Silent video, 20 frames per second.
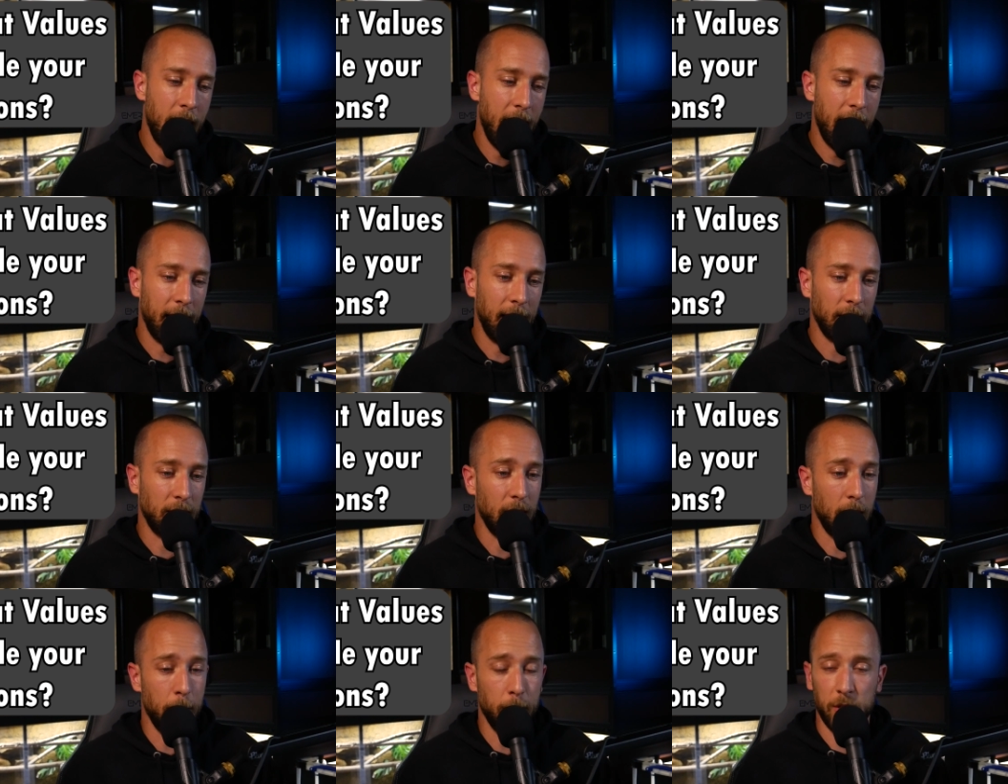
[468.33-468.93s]
And
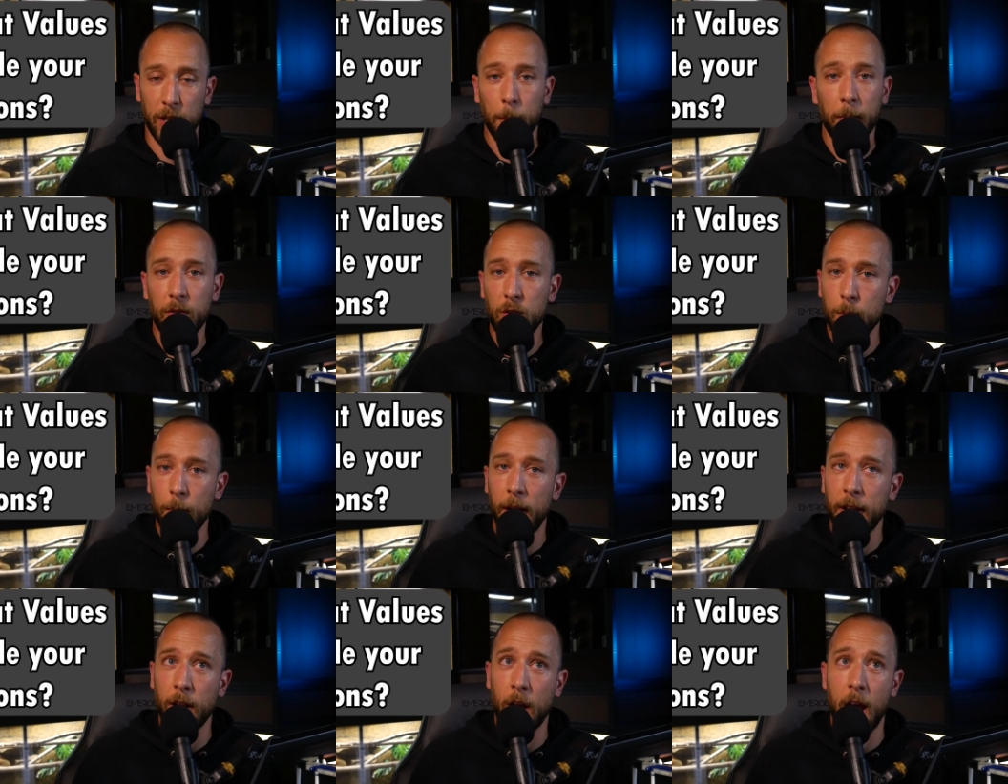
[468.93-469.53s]
I th- some of
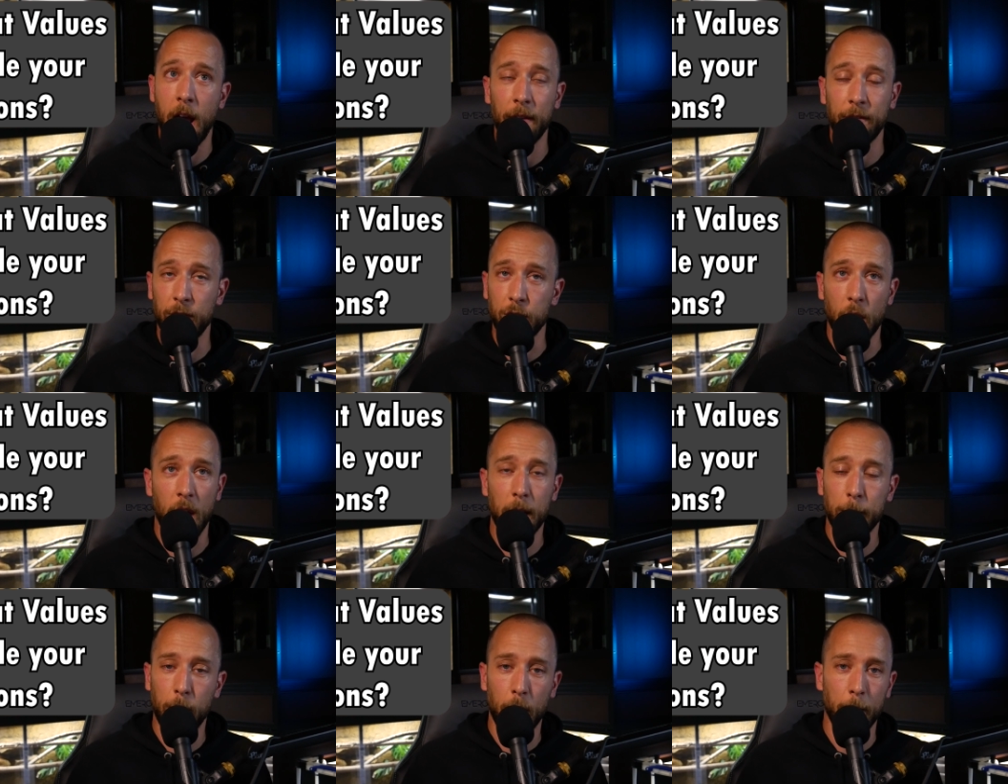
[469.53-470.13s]
you might not have
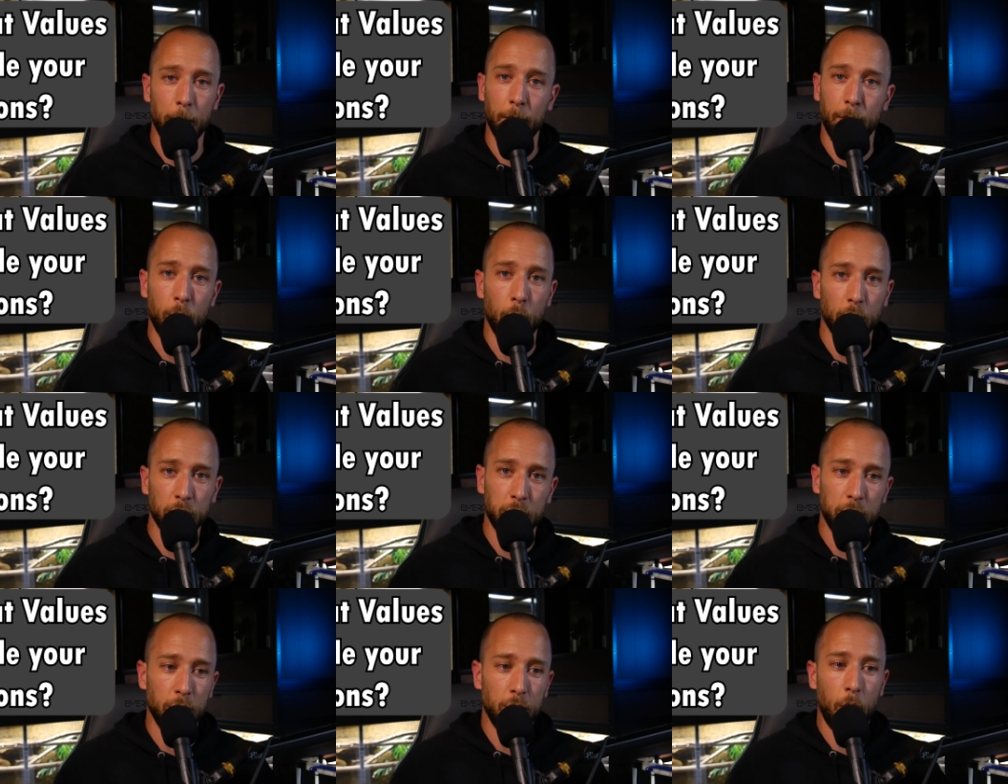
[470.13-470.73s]
thought about it
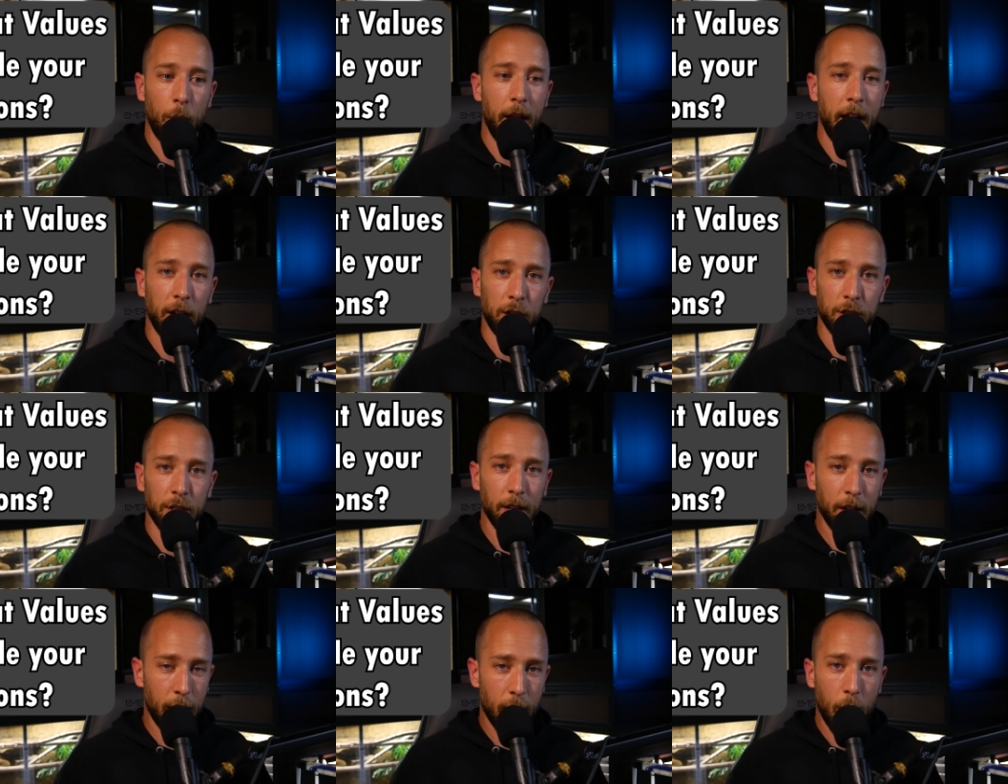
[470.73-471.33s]
before, so you don't
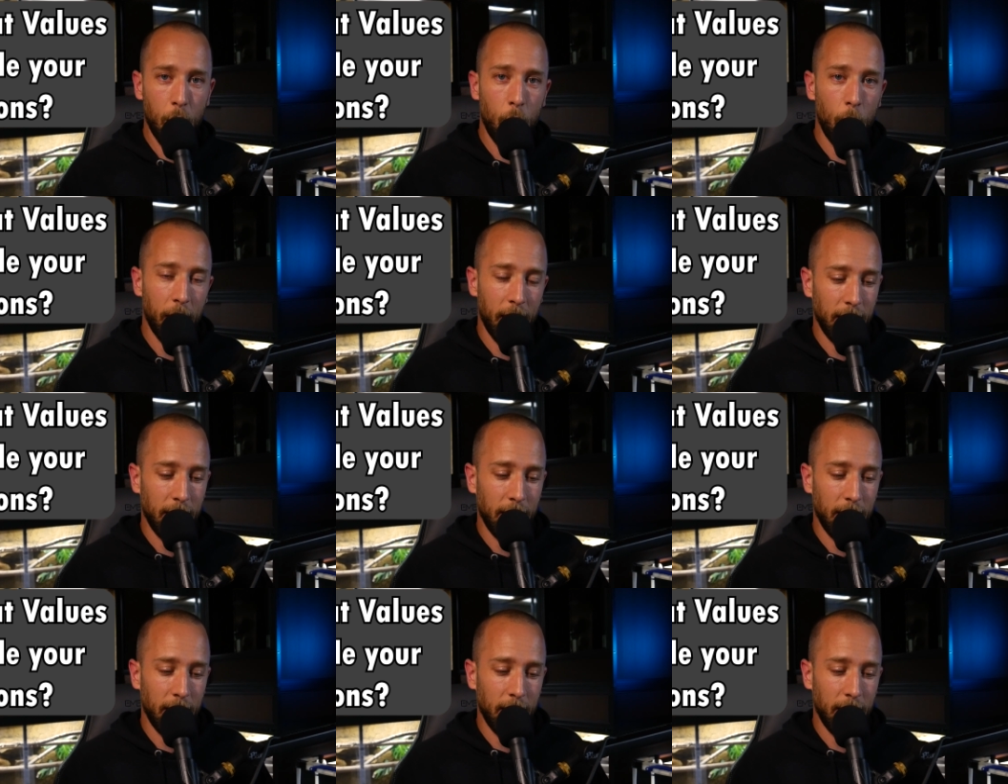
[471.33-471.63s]
actually know.